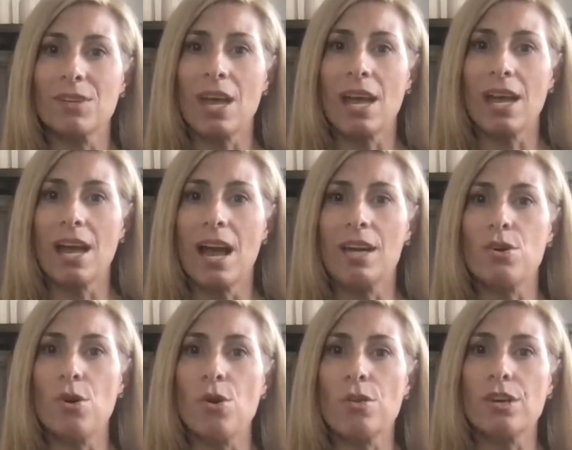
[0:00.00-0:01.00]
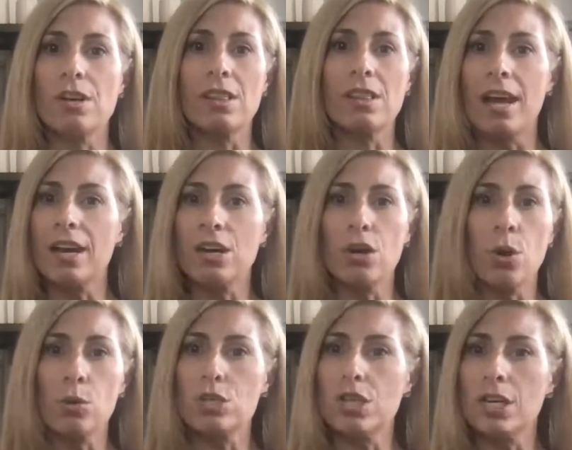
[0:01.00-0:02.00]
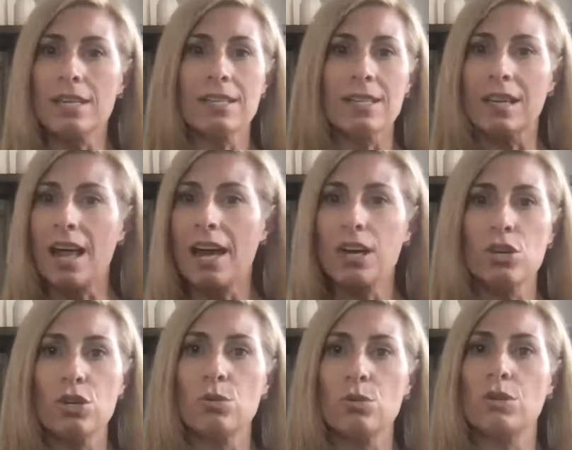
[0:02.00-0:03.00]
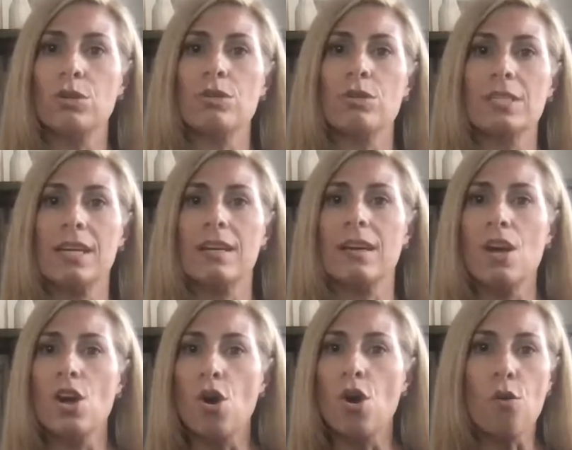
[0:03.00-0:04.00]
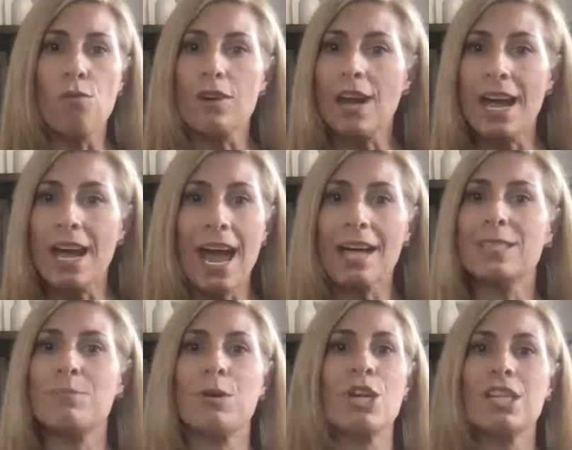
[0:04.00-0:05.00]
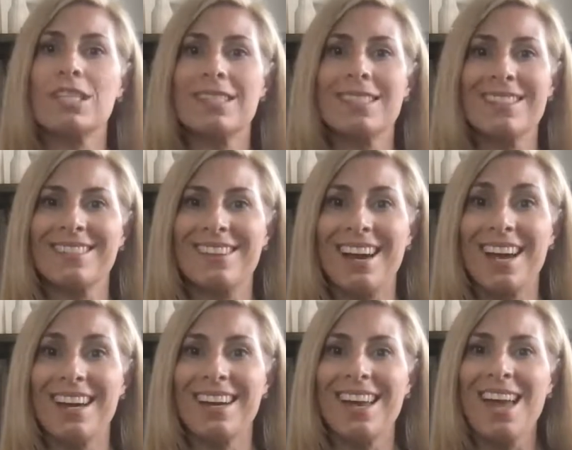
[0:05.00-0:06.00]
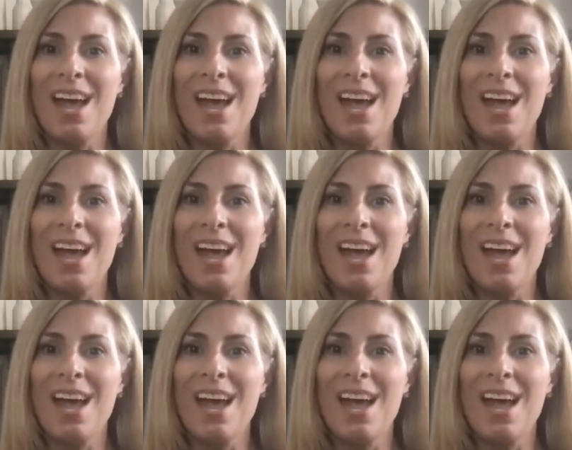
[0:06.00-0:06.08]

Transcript: Okay, I know there are a lot of coaches, a lot of gurus, and overnight experts, right?